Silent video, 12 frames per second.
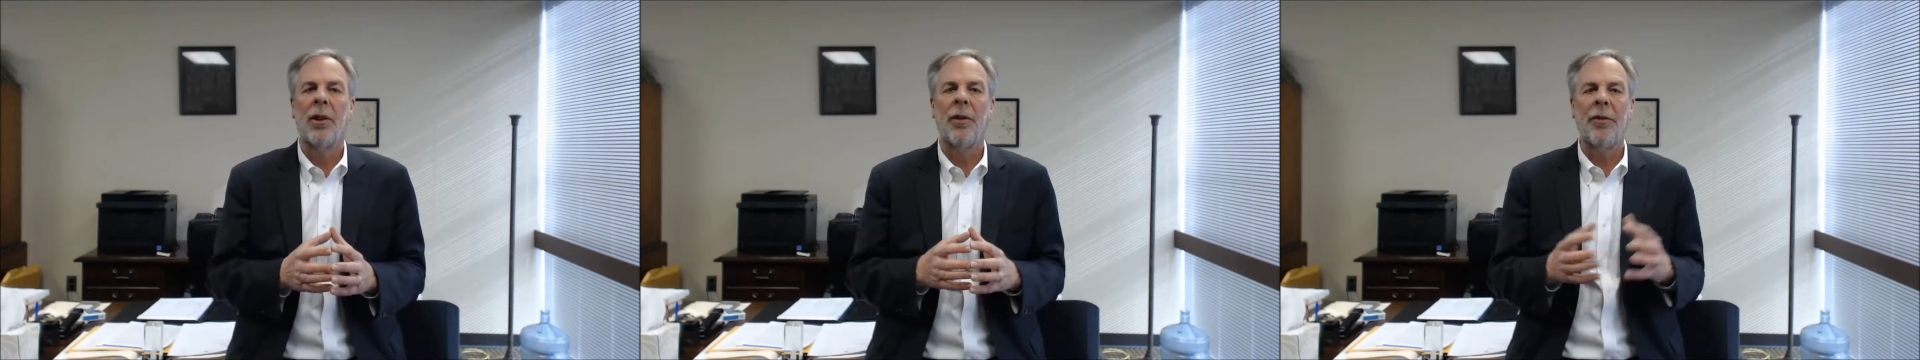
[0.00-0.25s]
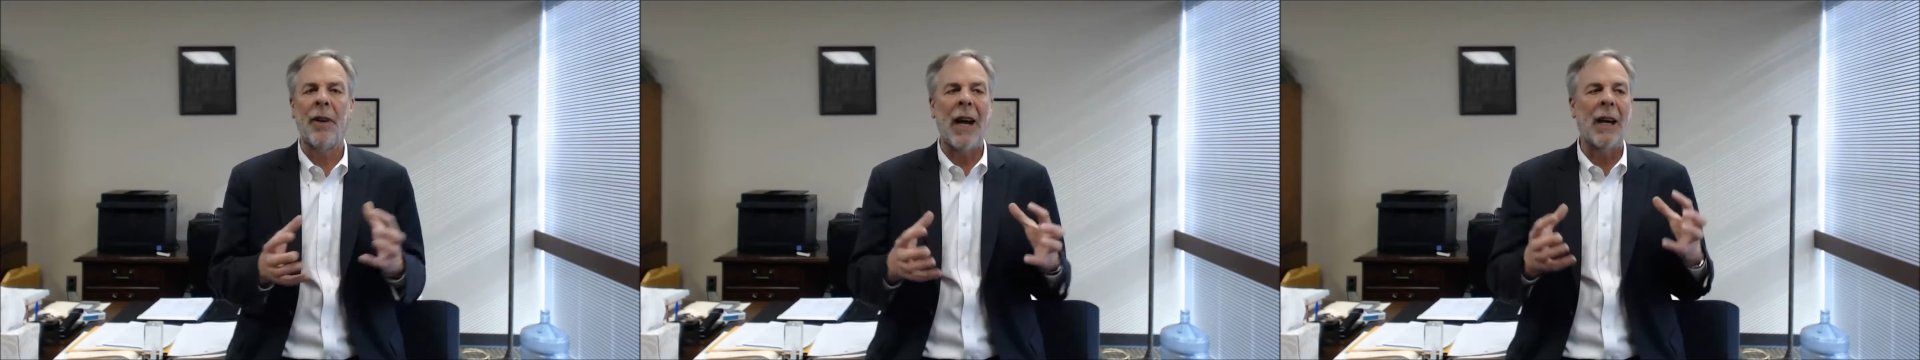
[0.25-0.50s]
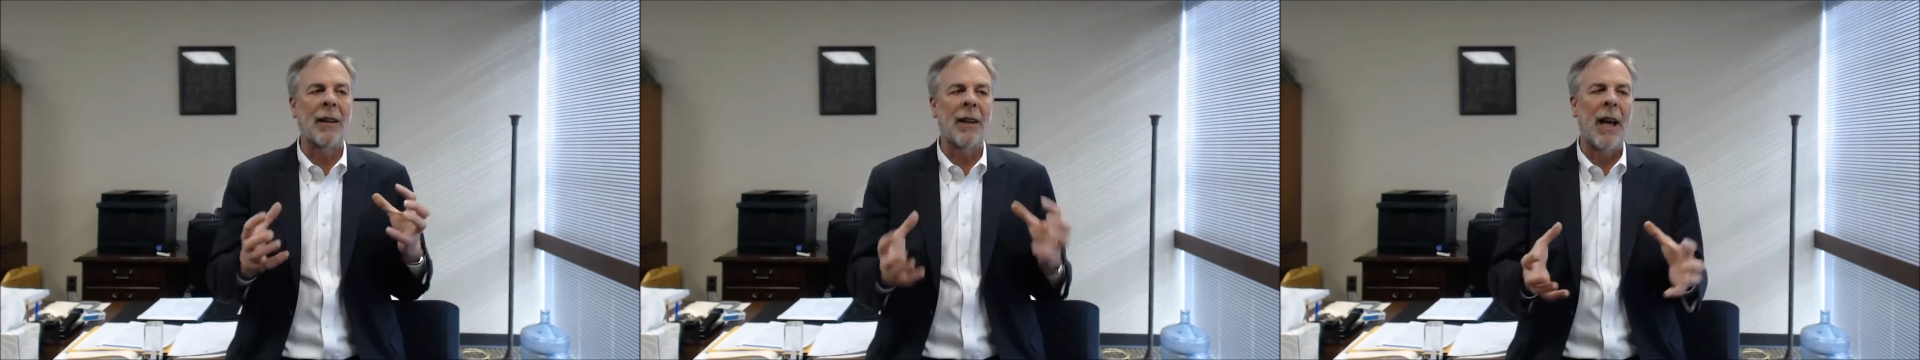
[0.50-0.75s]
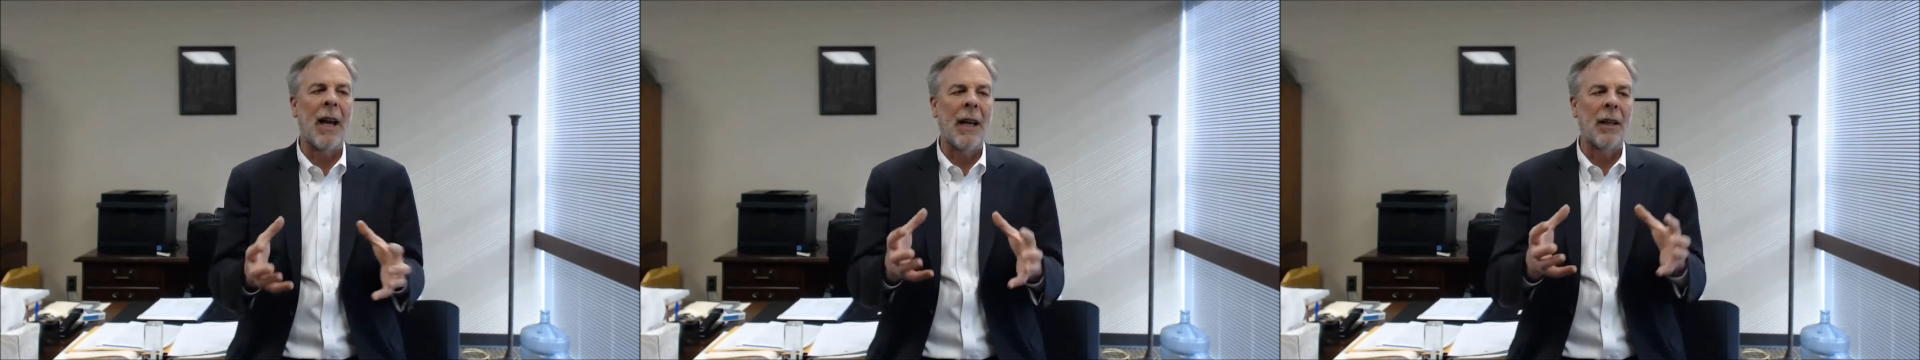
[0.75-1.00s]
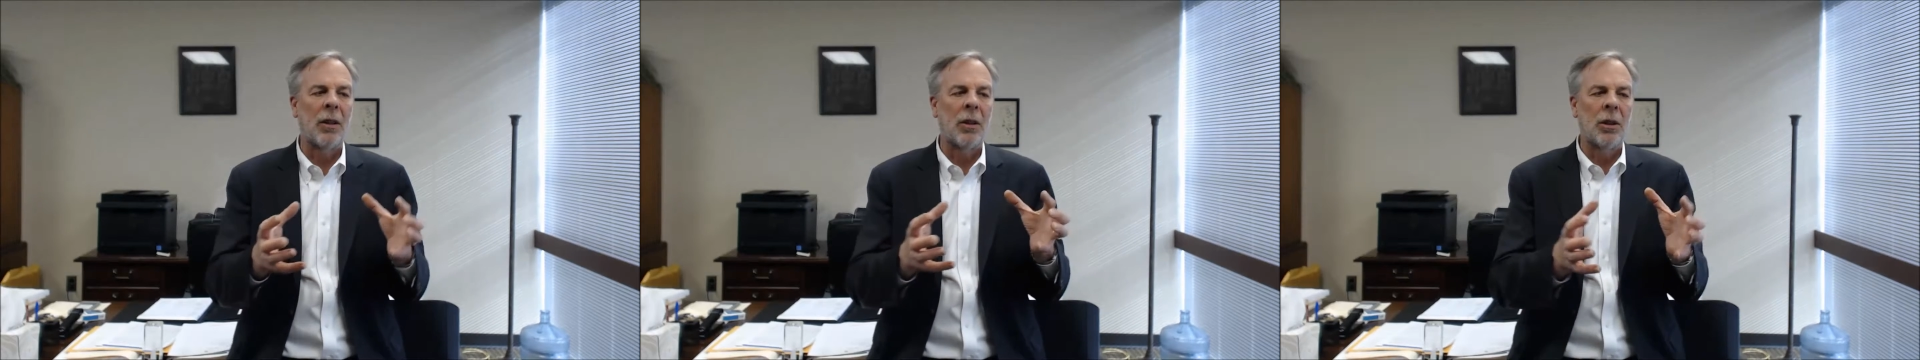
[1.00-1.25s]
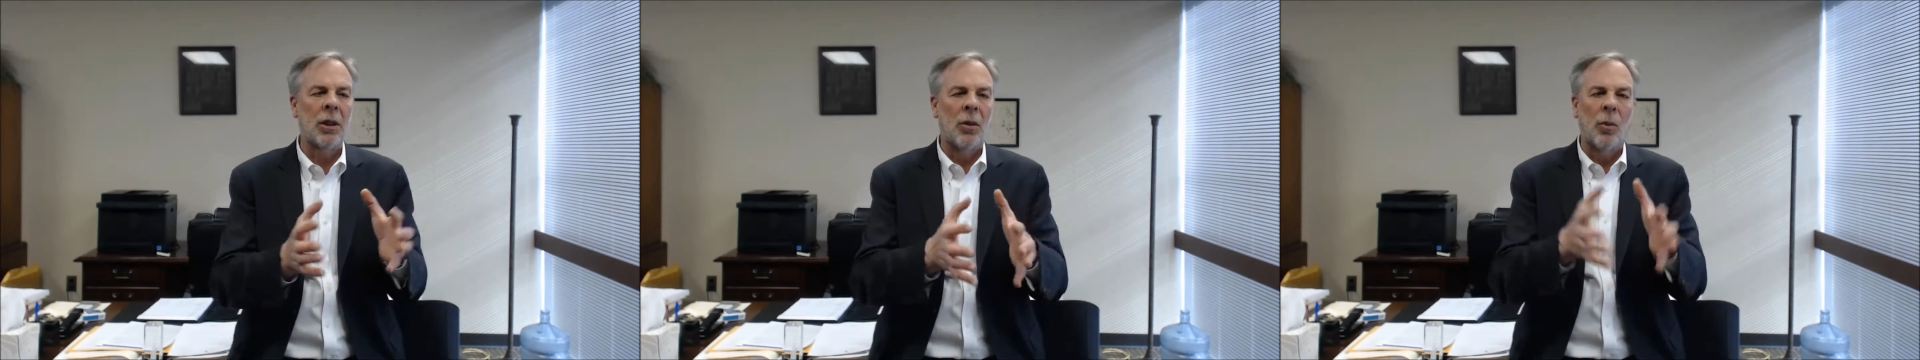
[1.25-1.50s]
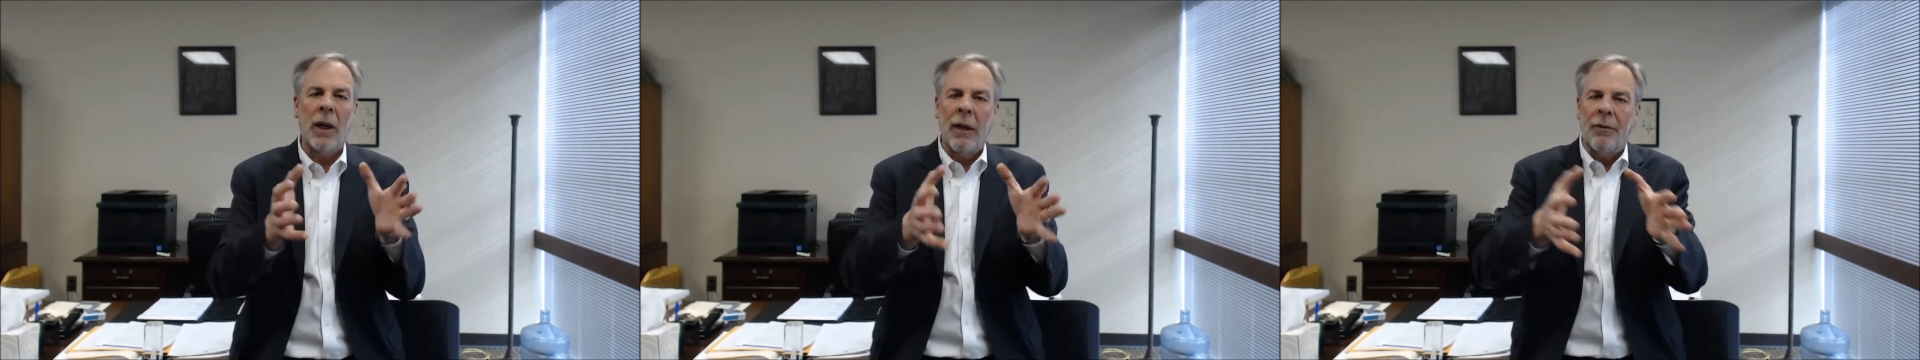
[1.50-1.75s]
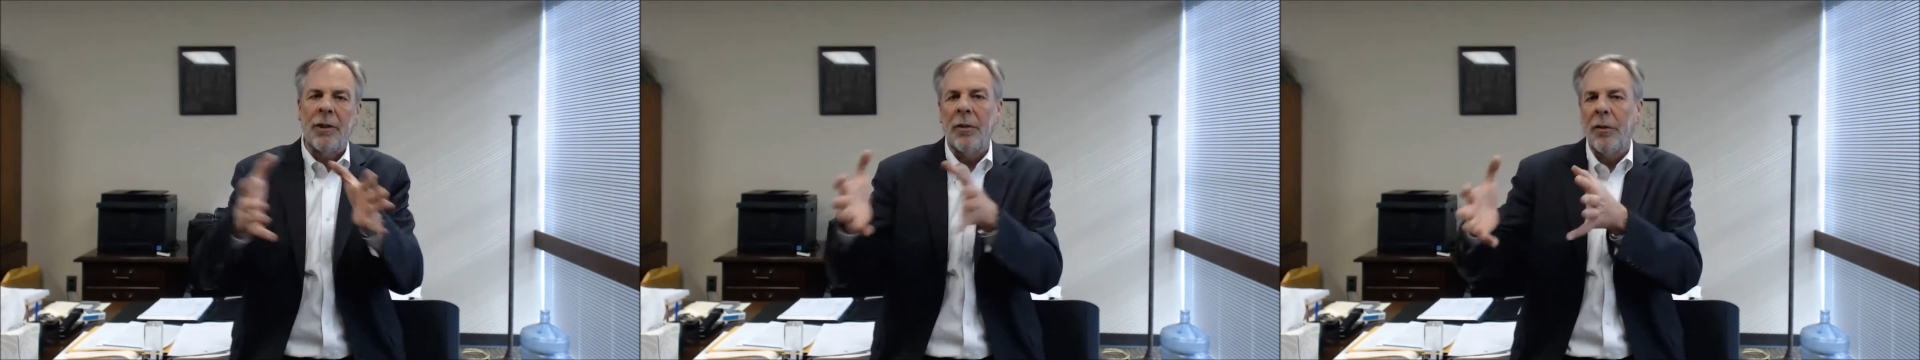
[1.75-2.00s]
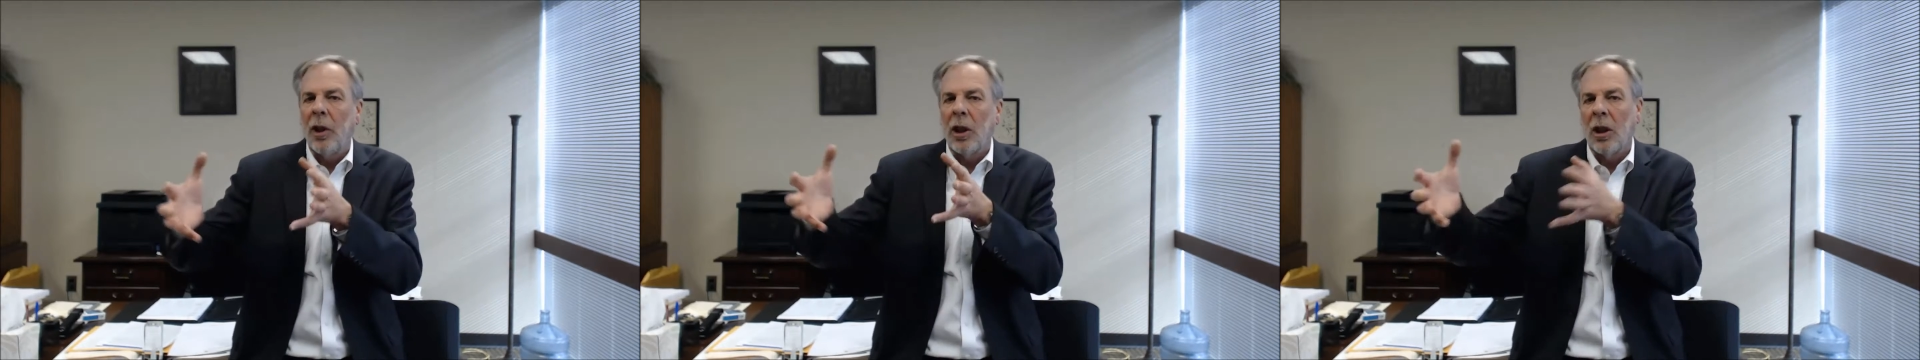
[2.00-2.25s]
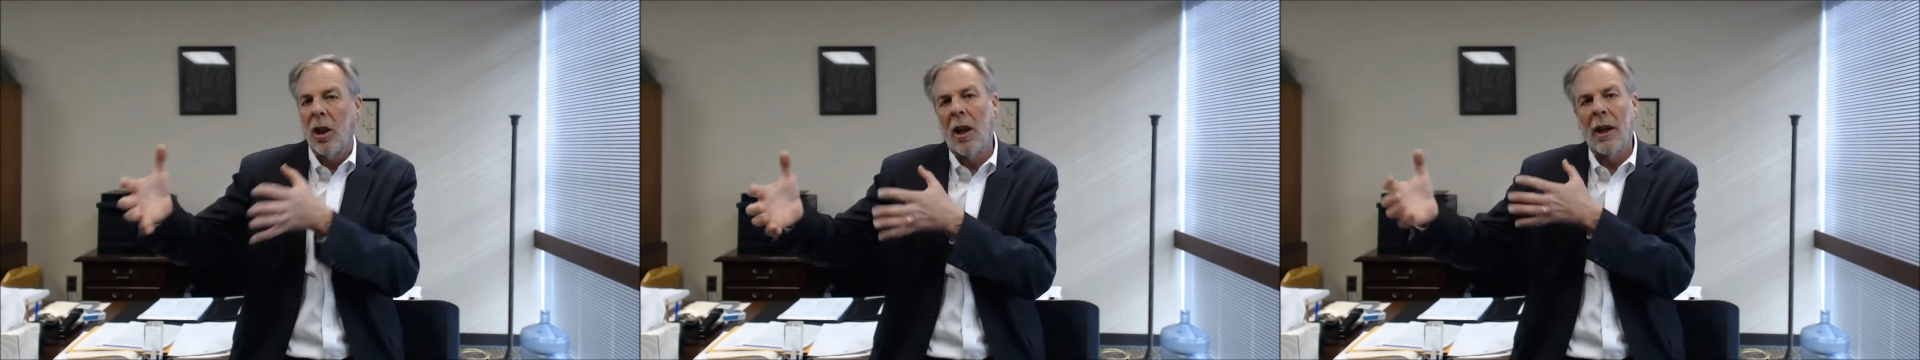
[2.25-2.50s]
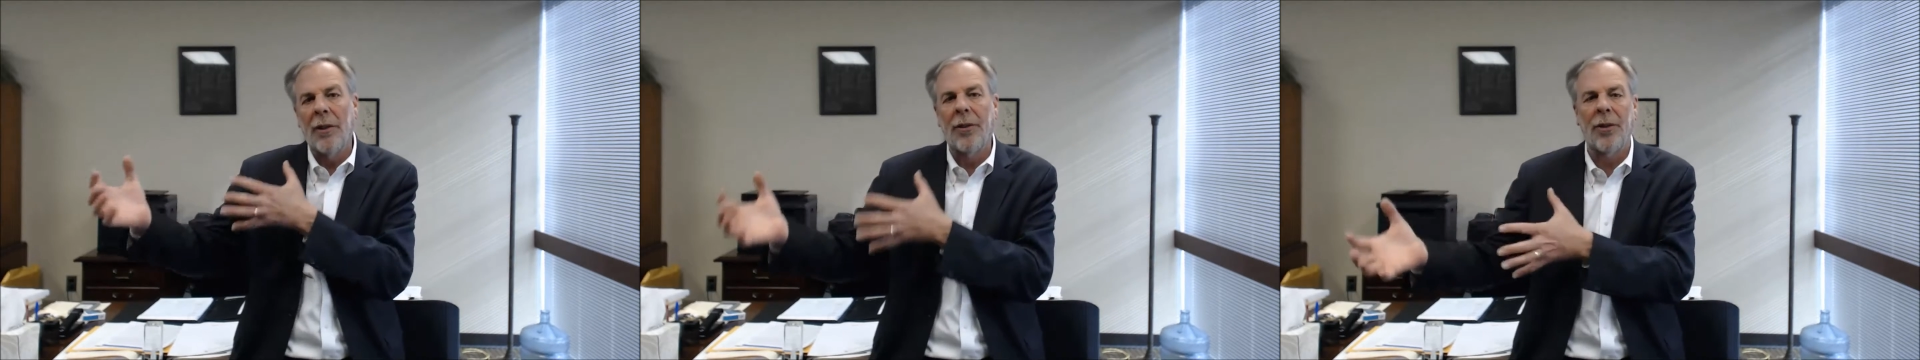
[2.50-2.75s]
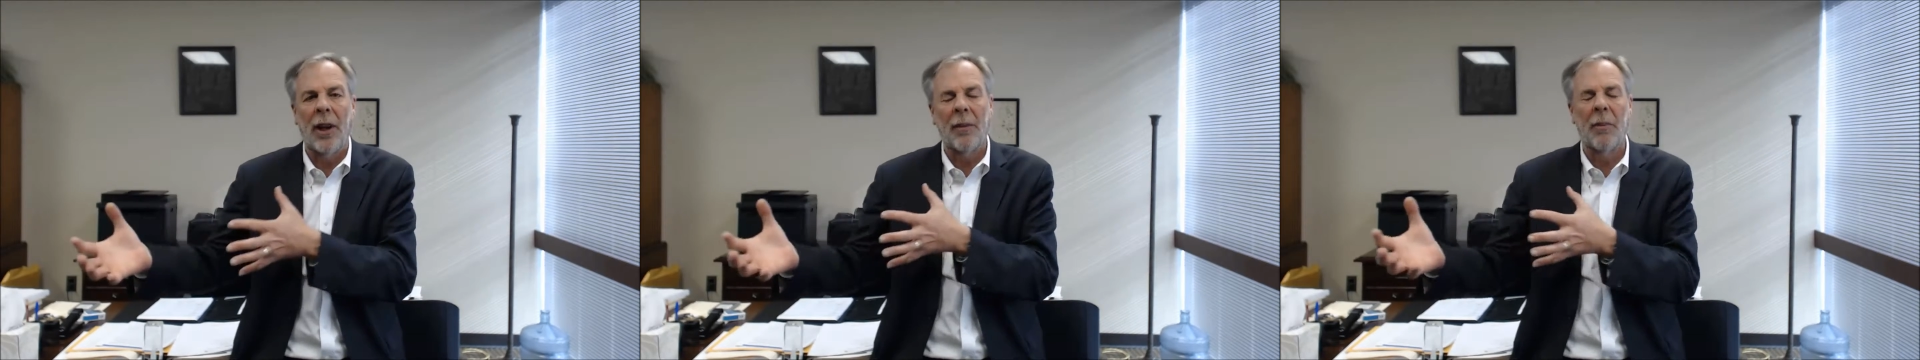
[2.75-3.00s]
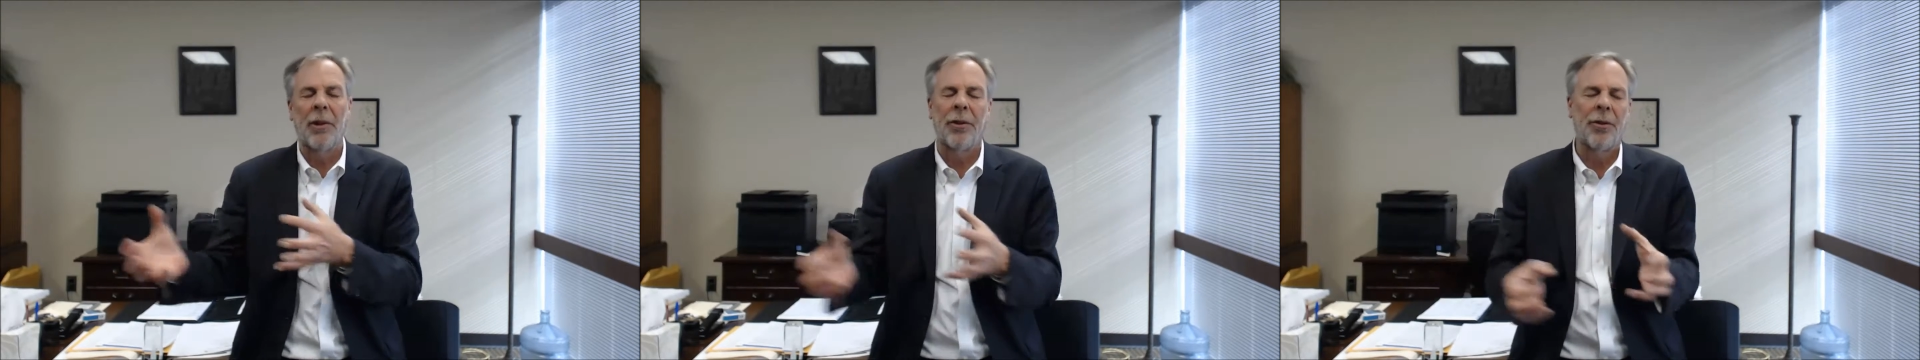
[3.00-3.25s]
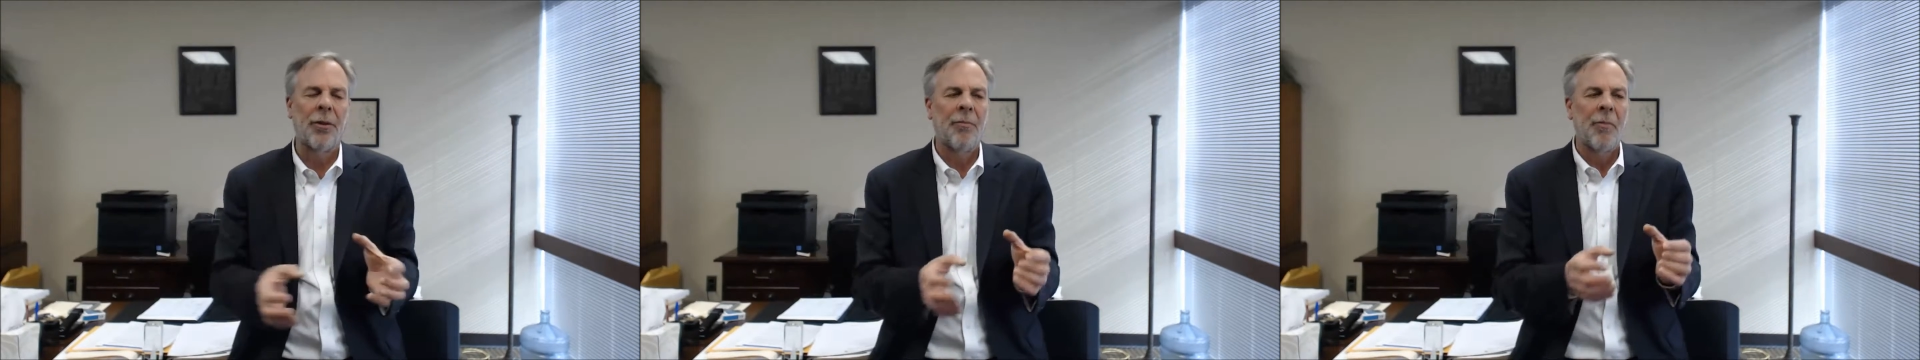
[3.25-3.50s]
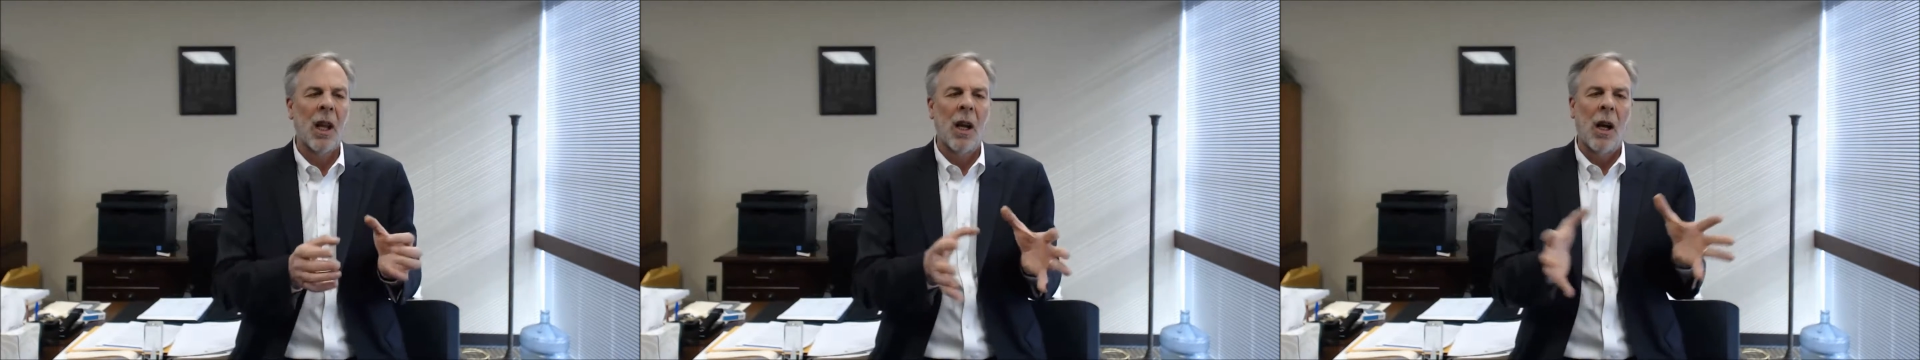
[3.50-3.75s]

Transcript: the fact that we have different client segments.